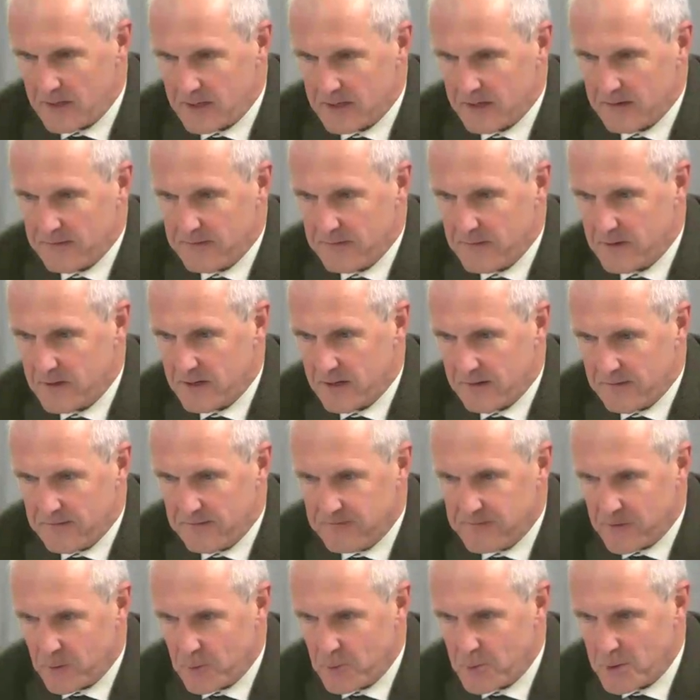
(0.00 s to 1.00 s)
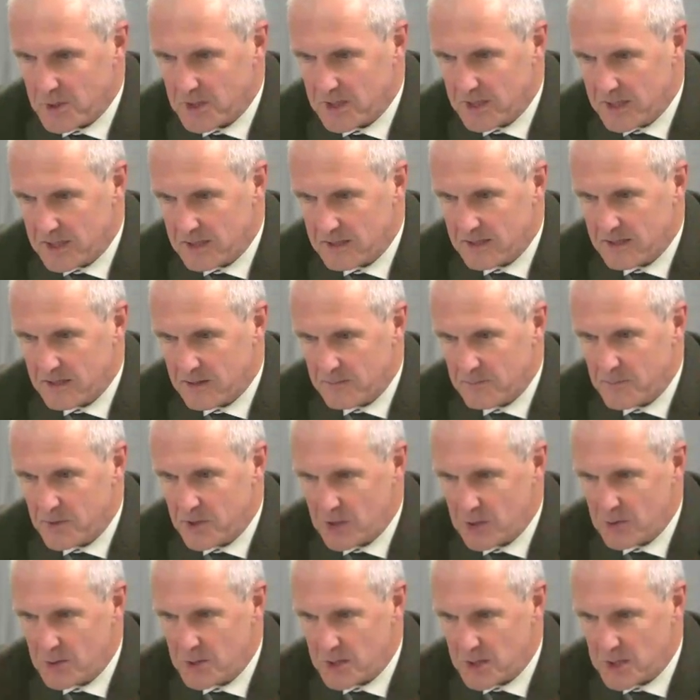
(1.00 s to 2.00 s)
that a, a fault in a
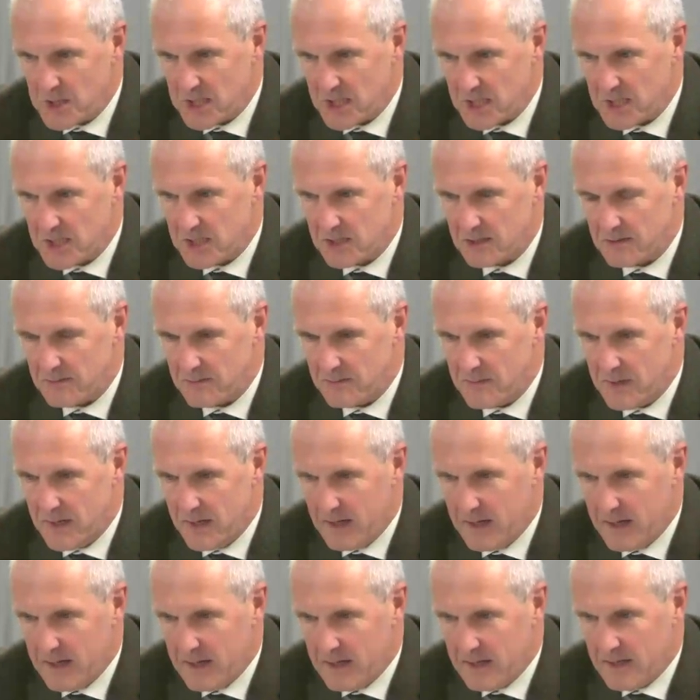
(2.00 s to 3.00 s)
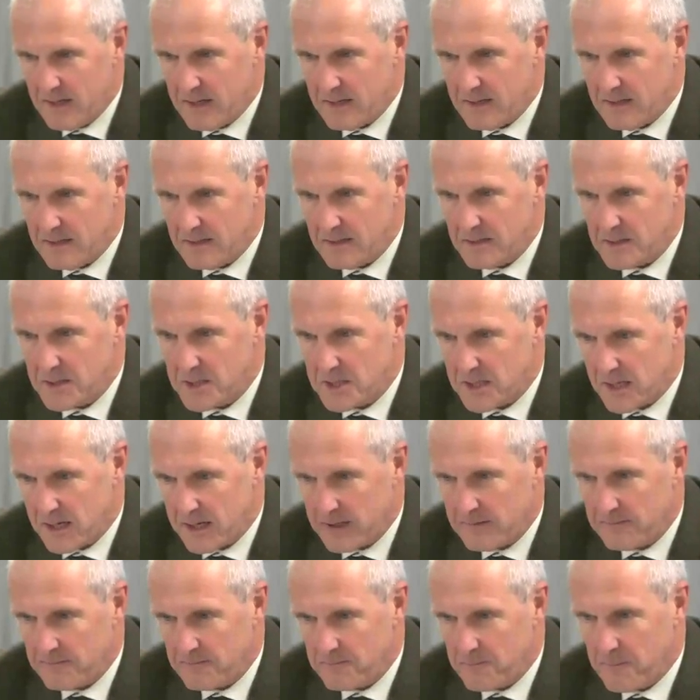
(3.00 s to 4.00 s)
computer system is
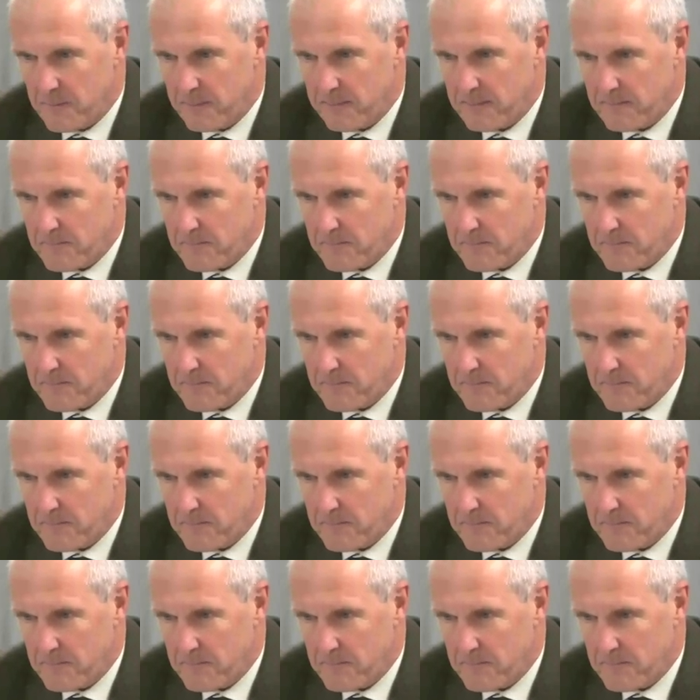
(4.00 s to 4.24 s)
um,